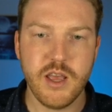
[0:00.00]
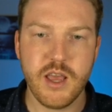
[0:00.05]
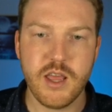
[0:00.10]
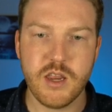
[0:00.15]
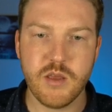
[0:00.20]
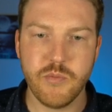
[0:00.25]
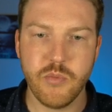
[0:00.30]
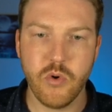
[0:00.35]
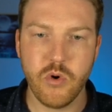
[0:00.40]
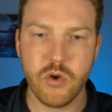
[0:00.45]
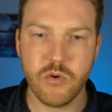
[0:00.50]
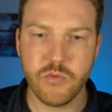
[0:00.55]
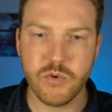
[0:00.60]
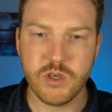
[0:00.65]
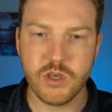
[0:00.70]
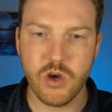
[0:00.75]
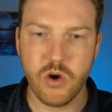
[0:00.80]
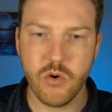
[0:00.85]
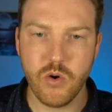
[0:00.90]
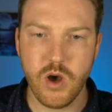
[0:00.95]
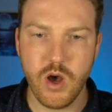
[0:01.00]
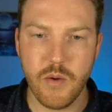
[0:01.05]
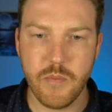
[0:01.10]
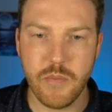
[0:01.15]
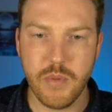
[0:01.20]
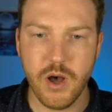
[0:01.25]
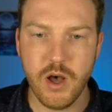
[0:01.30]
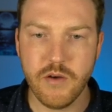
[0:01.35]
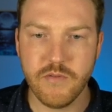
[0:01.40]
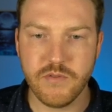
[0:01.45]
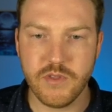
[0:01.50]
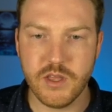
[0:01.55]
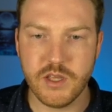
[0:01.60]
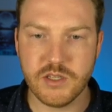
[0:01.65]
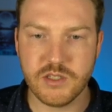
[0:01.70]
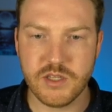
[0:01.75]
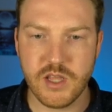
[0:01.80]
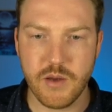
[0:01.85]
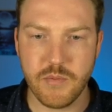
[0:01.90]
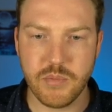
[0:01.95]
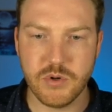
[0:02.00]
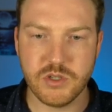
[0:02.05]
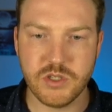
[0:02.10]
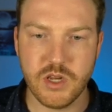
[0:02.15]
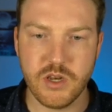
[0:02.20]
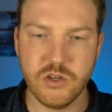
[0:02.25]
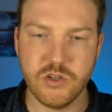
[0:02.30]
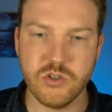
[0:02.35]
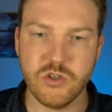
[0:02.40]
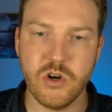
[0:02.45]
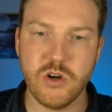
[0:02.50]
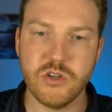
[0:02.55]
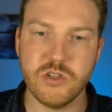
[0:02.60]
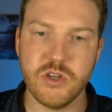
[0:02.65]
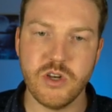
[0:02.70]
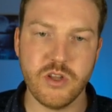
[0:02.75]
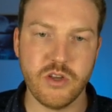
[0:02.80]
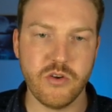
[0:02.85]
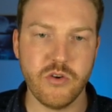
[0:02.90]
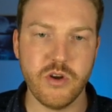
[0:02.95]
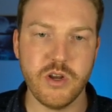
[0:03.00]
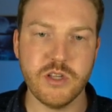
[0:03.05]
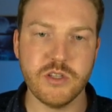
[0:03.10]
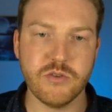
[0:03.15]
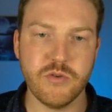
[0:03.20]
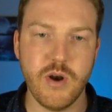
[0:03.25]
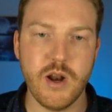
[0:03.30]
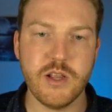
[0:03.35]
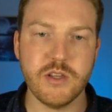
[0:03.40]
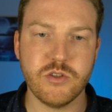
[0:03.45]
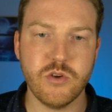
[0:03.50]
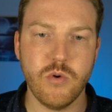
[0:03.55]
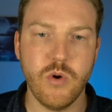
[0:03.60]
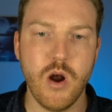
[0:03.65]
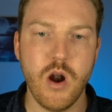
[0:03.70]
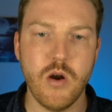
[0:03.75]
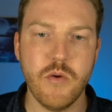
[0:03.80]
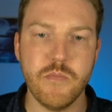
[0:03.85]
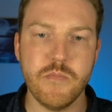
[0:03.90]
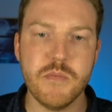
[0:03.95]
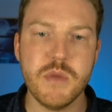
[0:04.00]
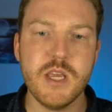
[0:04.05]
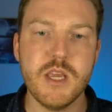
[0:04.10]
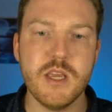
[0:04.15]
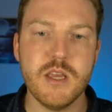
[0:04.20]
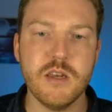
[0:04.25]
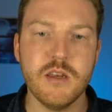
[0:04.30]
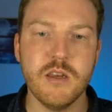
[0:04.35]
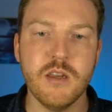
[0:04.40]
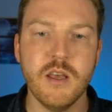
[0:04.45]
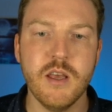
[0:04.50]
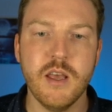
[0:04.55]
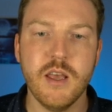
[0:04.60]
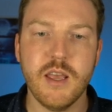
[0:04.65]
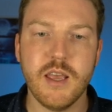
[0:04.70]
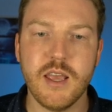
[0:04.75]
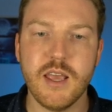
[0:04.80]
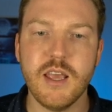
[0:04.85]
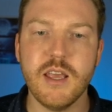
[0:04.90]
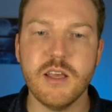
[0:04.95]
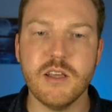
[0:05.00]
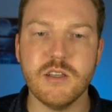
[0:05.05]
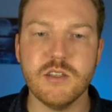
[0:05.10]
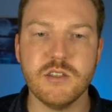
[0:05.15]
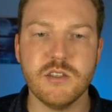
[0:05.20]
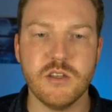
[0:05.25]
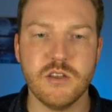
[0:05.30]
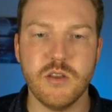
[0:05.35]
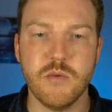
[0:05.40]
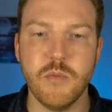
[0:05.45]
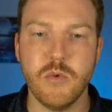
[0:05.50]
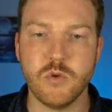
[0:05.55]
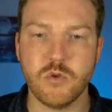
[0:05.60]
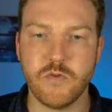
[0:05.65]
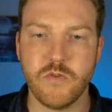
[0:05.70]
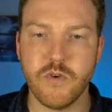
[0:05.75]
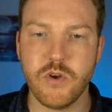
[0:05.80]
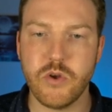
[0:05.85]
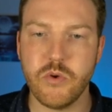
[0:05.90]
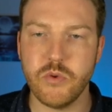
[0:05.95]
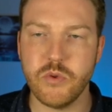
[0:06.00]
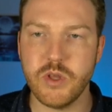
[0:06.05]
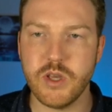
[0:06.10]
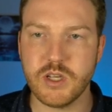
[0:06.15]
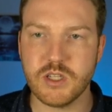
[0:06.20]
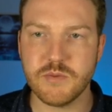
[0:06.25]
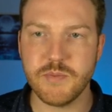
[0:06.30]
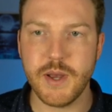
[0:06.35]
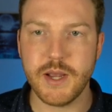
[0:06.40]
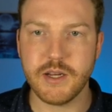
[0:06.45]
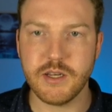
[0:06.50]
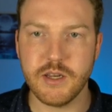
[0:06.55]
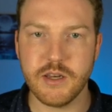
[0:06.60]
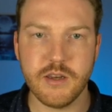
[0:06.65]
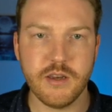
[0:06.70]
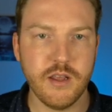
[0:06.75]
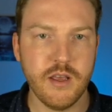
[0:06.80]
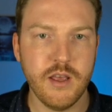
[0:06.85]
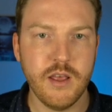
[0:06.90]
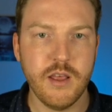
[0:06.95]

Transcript: Any point we go above this, that percentage starts to decrease, right? So our mean is the most frequently expected.